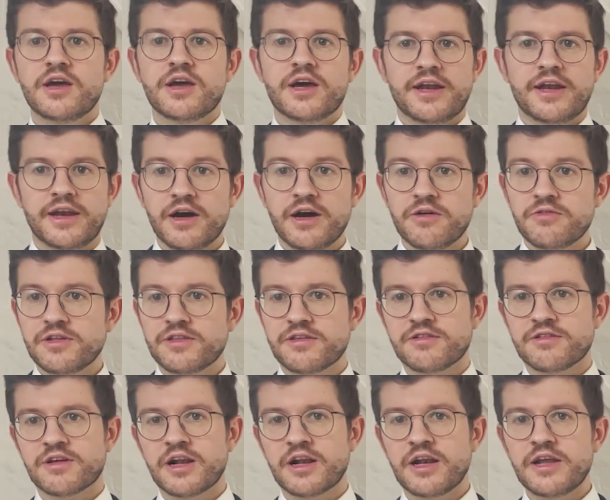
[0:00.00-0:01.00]
And now it
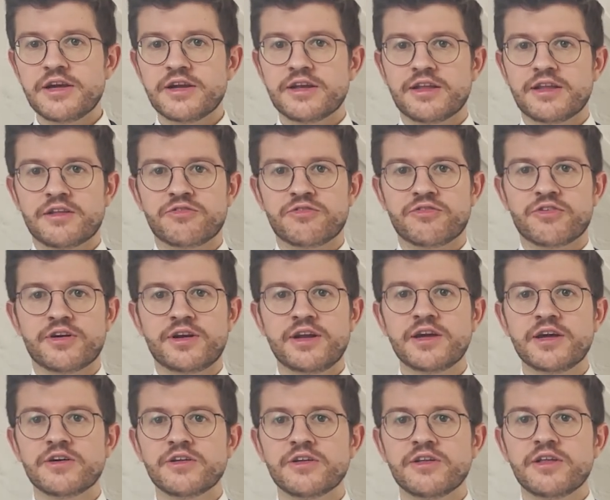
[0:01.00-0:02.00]
is clear that for
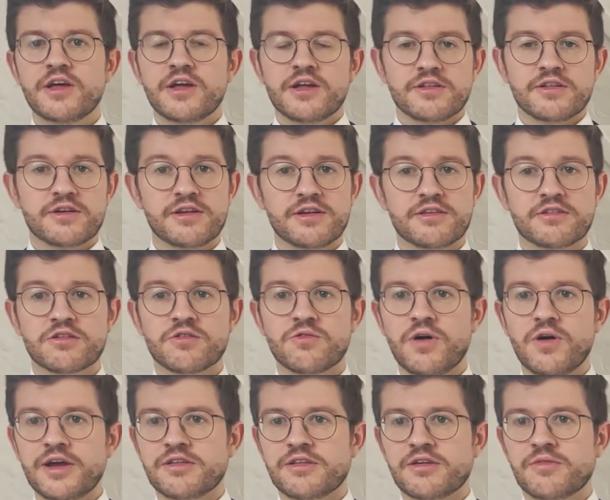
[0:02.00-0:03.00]
nickel there is
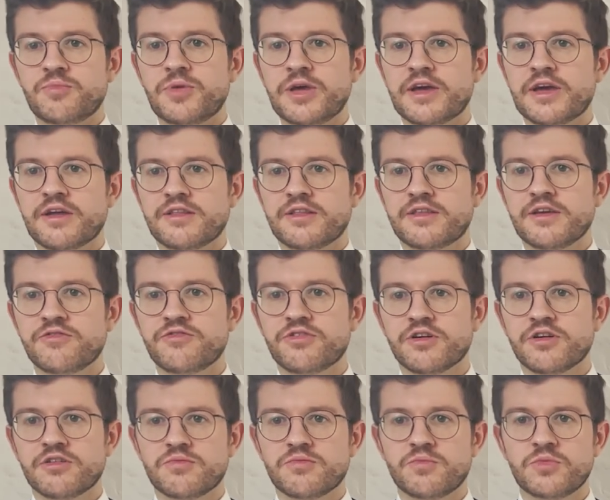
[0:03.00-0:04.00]
quite a big
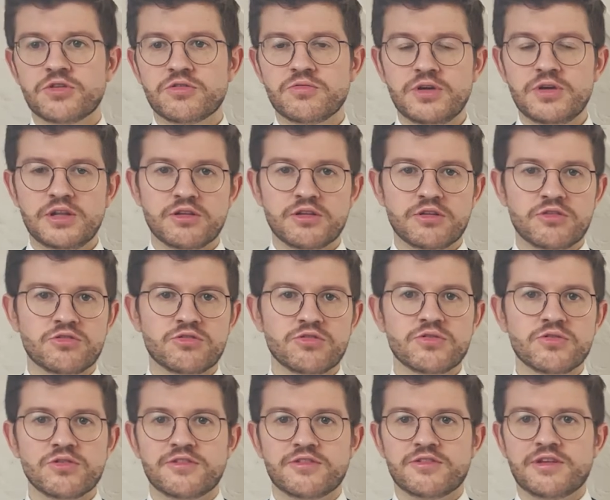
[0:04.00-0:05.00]
difference between the
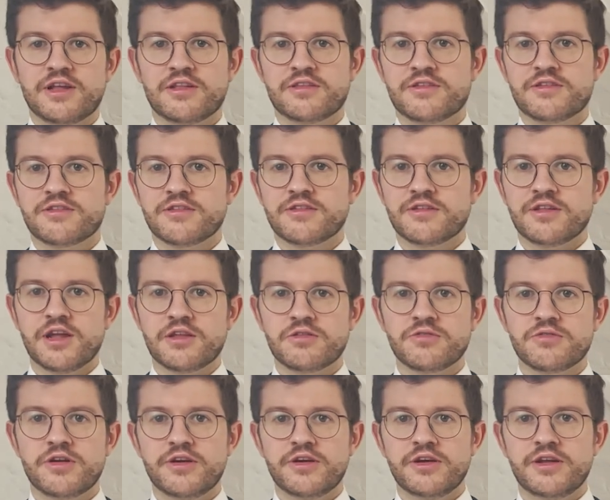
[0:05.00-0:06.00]
two sets that
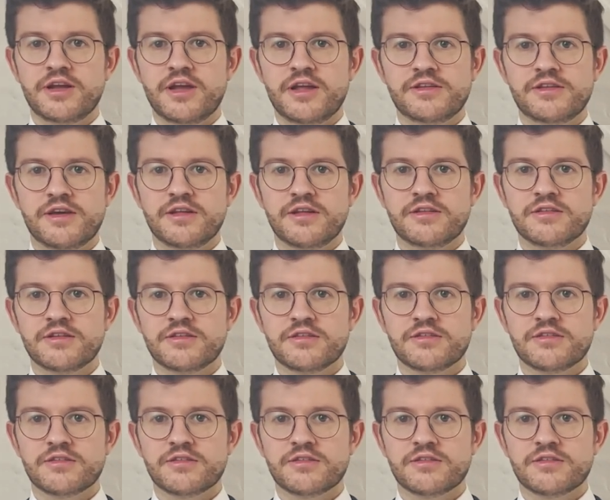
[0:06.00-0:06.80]
were irradiated.